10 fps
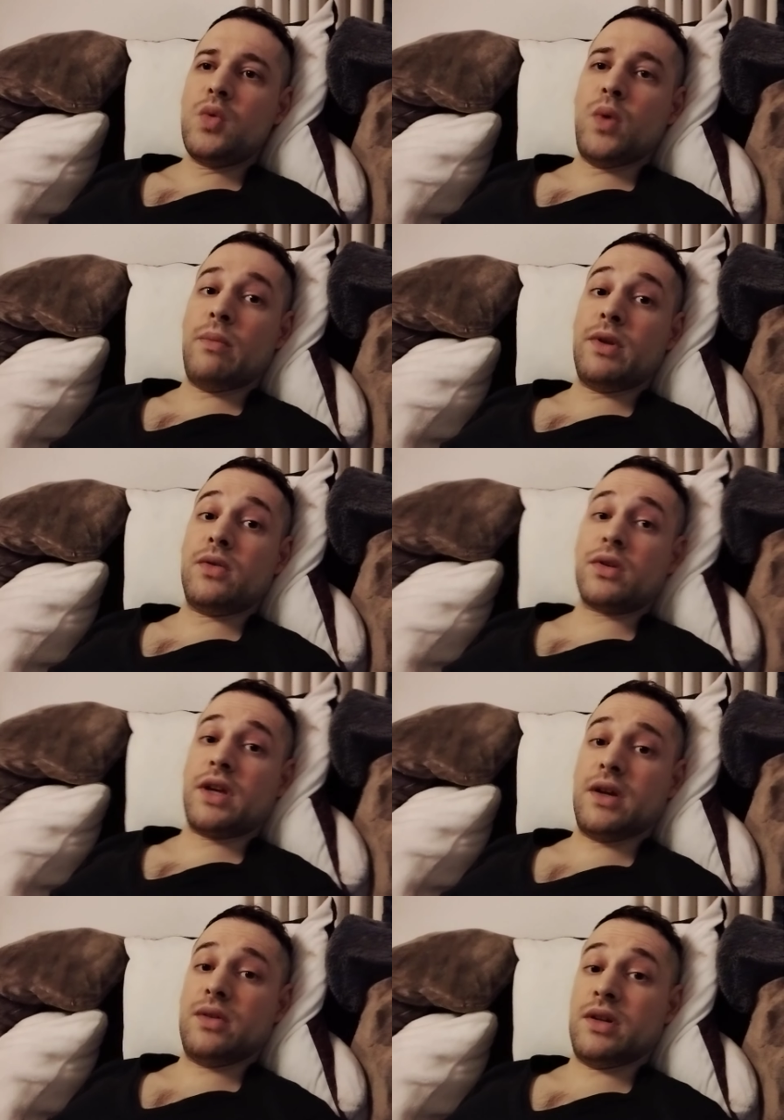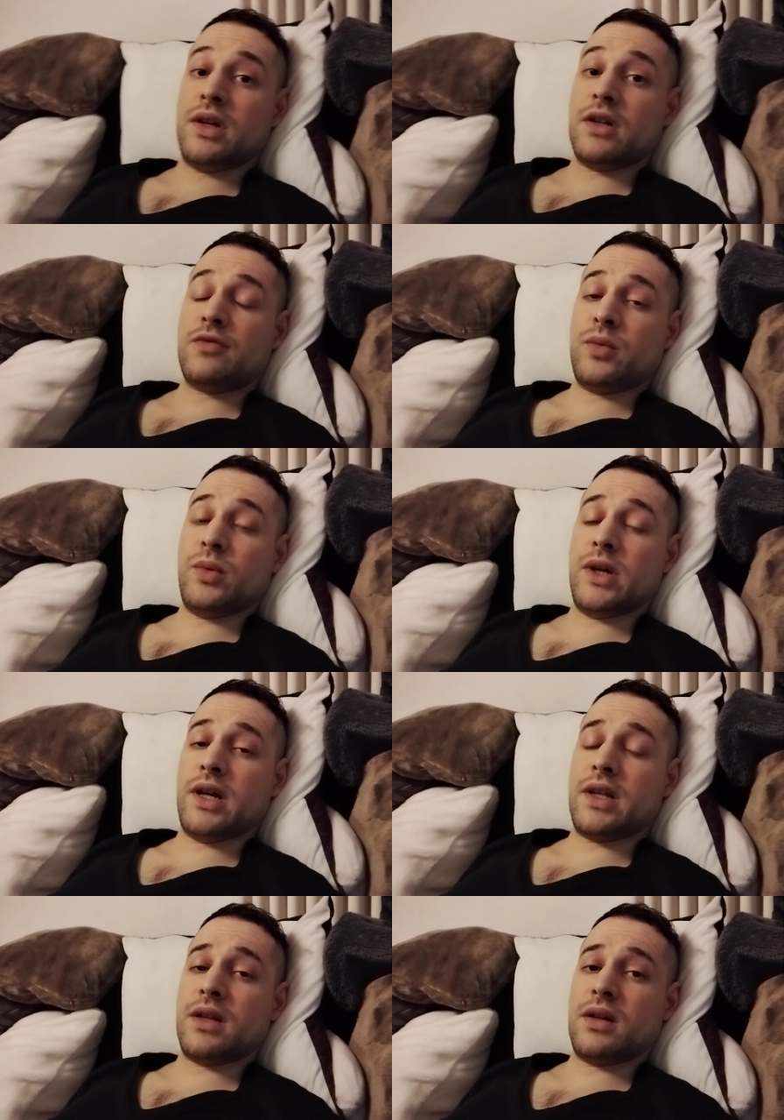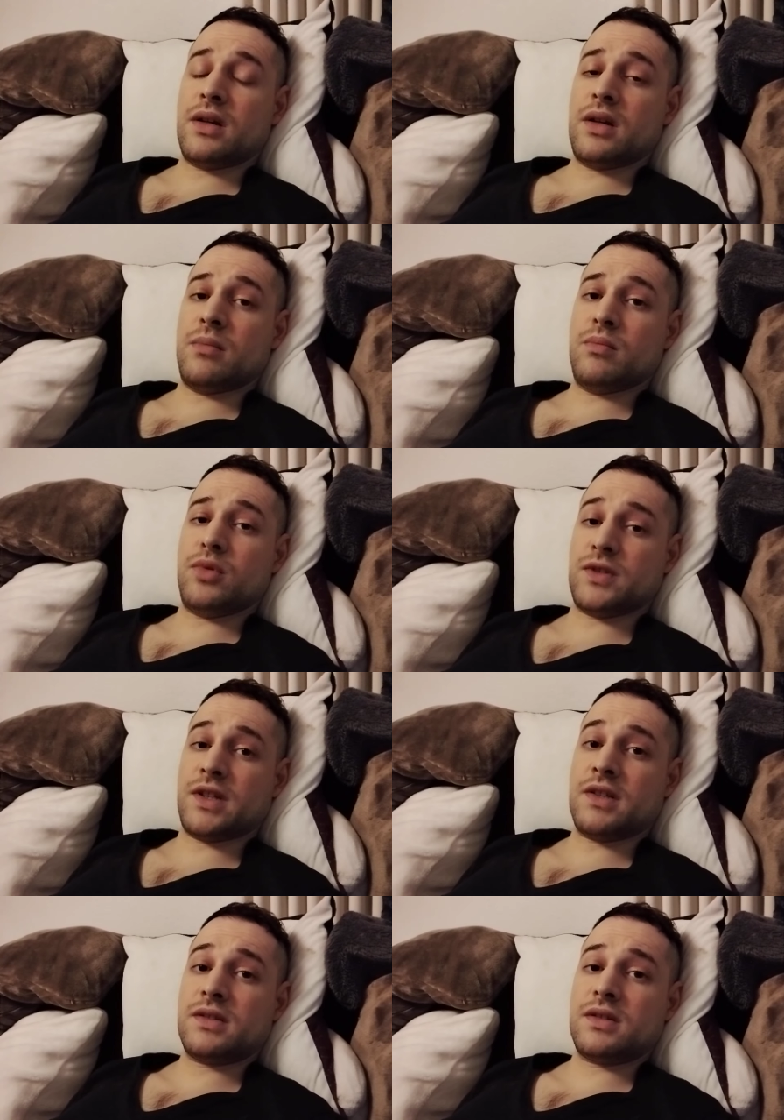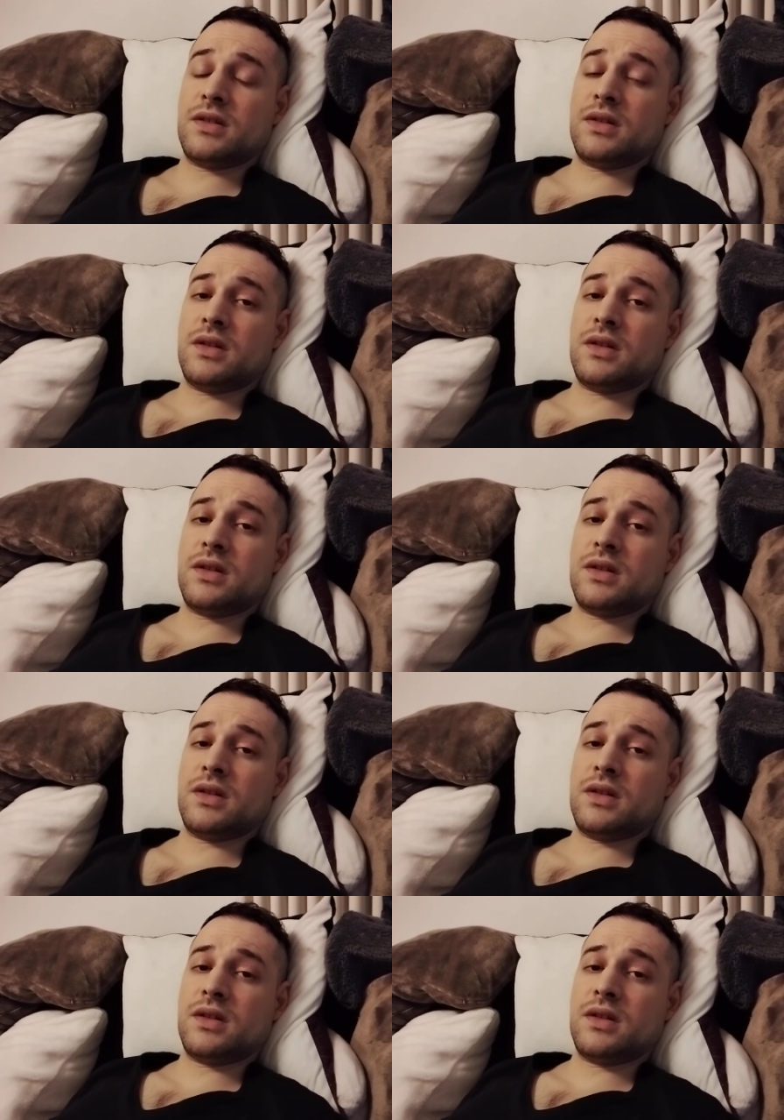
when we not care enough, we're getting possessed.